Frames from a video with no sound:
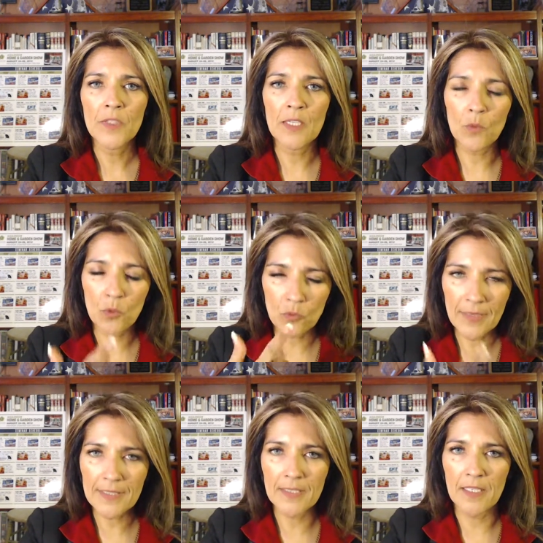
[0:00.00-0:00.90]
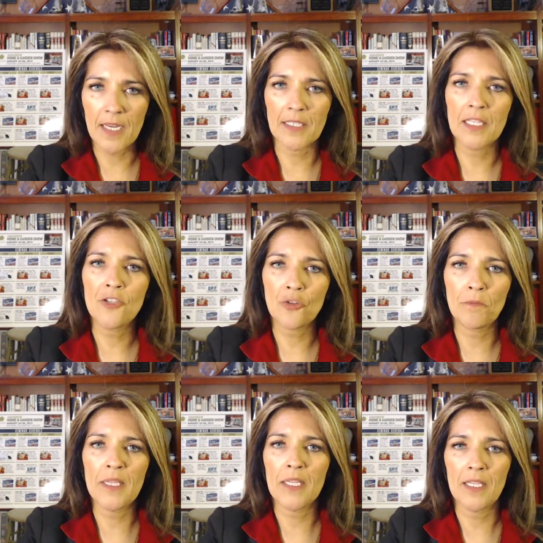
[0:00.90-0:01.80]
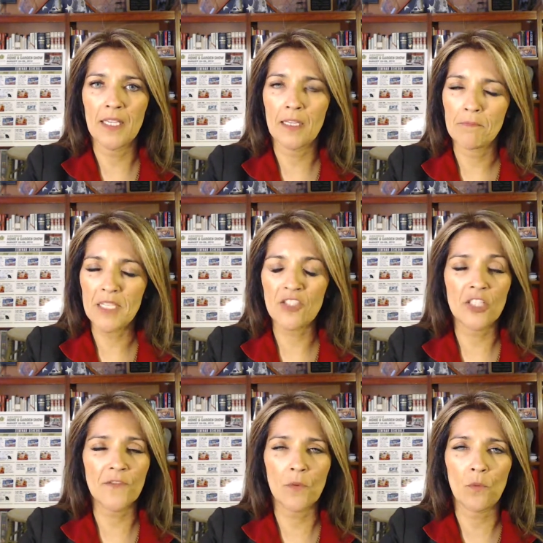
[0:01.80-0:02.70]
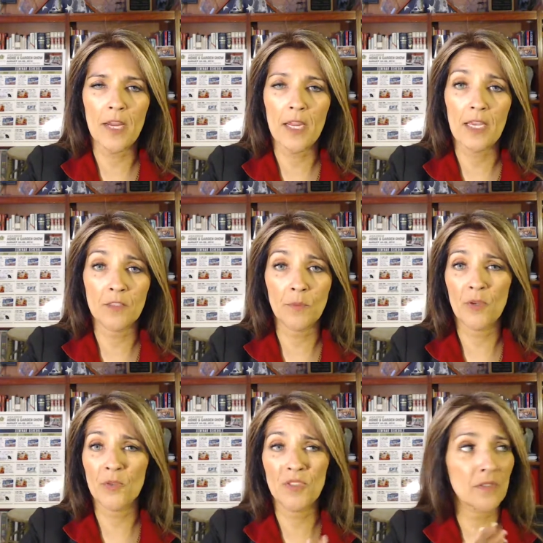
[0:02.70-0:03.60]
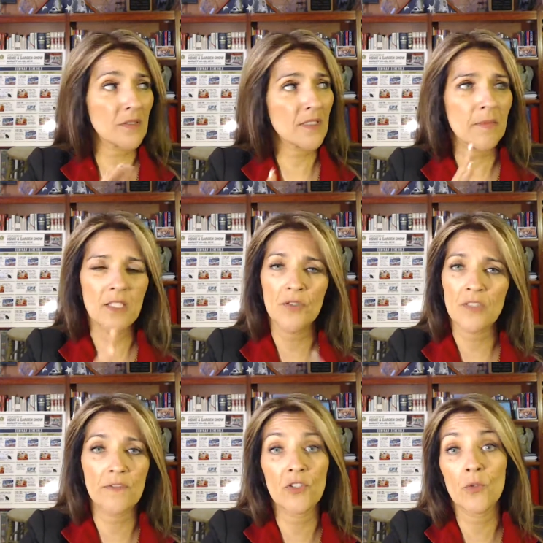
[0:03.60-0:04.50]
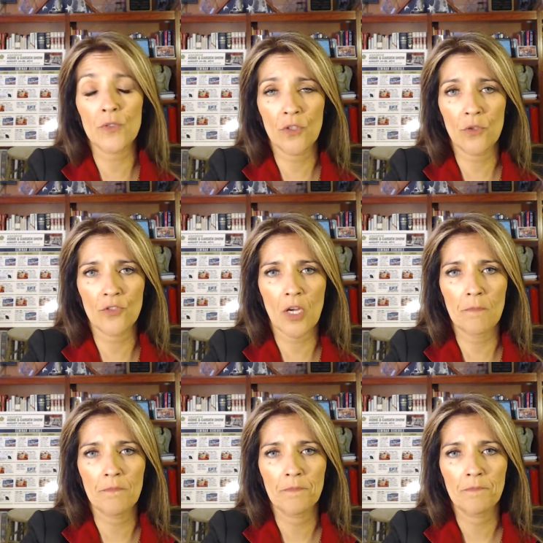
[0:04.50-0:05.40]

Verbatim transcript: it will resonate in your being in a much different way as opposed to somebody who's giving you a snow job.